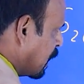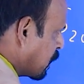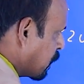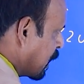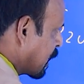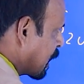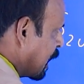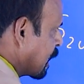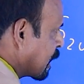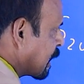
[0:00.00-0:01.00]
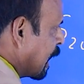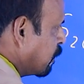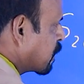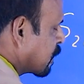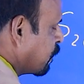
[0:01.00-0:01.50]
into 100, 100
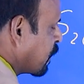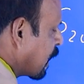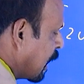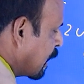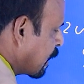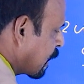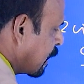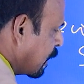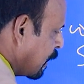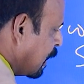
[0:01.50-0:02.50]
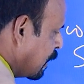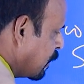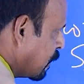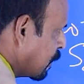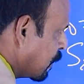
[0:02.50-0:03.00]
times 100
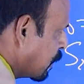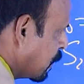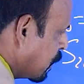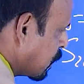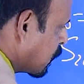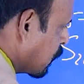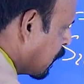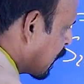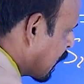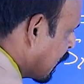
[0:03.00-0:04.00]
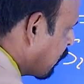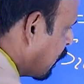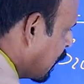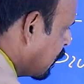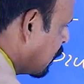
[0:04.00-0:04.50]
into
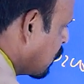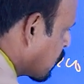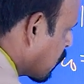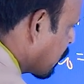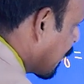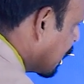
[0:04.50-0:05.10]
201. So your